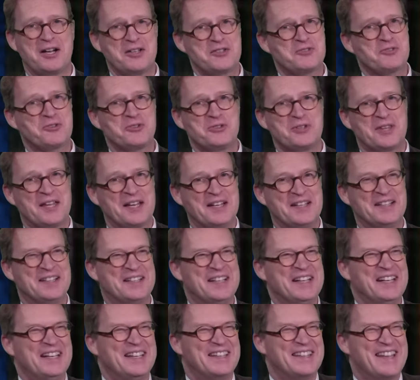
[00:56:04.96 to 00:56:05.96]
I drew that
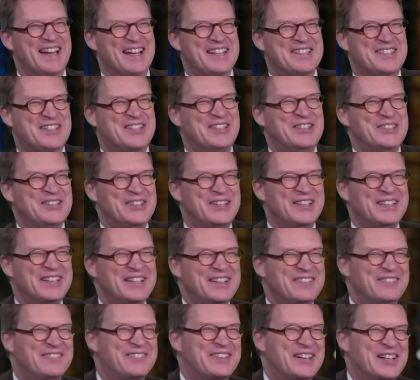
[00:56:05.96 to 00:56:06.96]
that
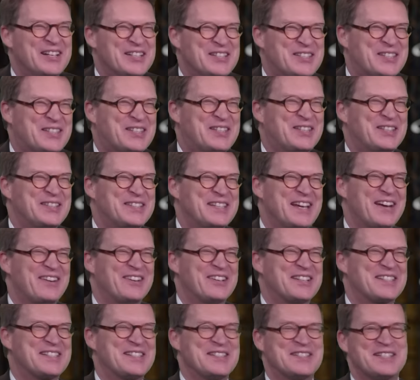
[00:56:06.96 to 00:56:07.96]
to, verse to
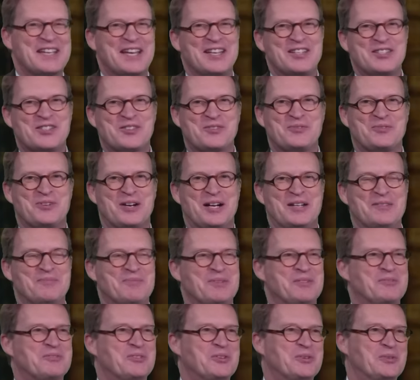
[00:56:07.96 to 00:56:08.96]
Derek's attention right
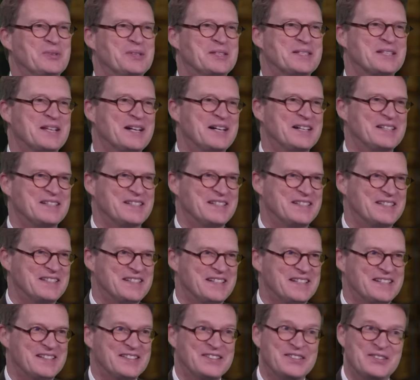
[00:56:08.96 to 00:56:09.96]
before we started.
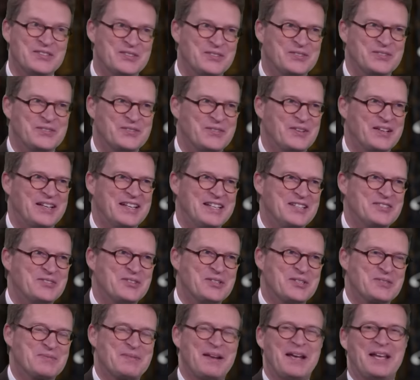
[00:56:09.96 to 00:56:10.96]
Said, "Oh, we need to
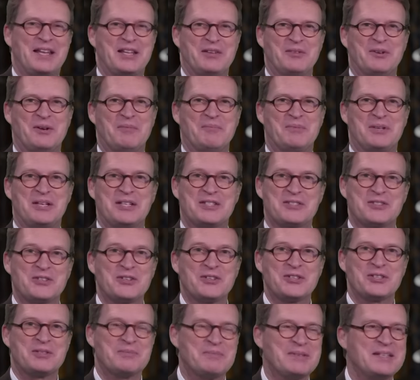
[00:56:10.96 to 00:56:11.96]
explain that one," but it's
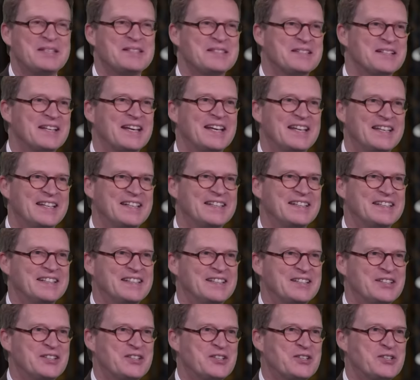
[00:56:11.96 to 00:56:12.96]
not going to be today
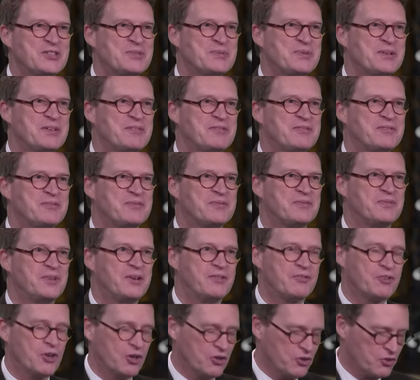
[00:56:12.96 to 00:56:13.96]
because we've
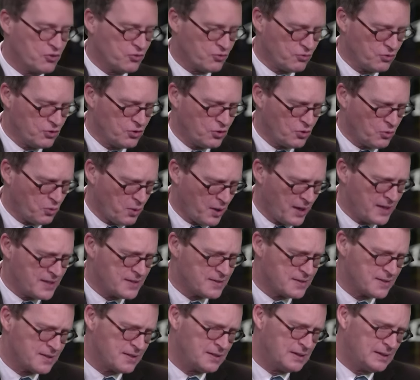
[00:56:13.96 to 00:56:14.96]
we've gone through
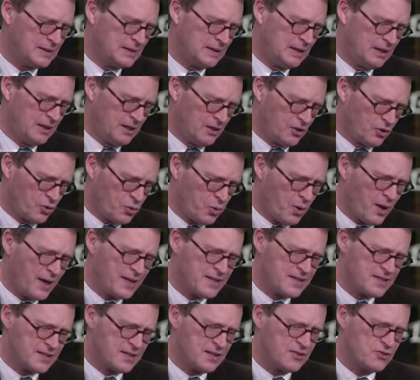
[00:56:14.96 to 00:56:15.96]
quite yeah.
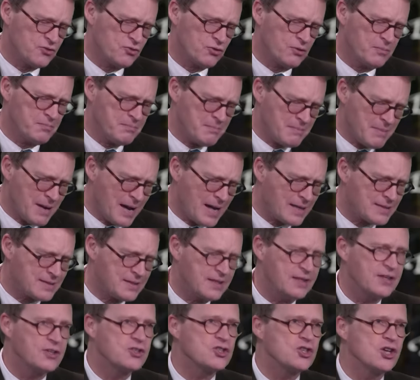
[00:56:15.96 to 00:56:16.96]
quite a
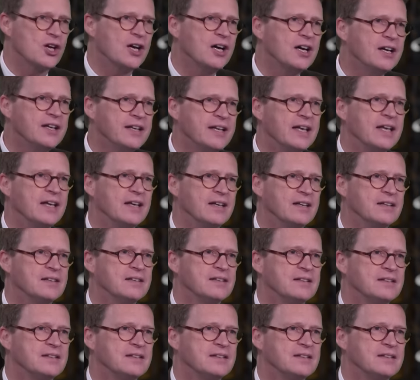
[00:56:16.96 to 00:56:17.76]
dramatic journey.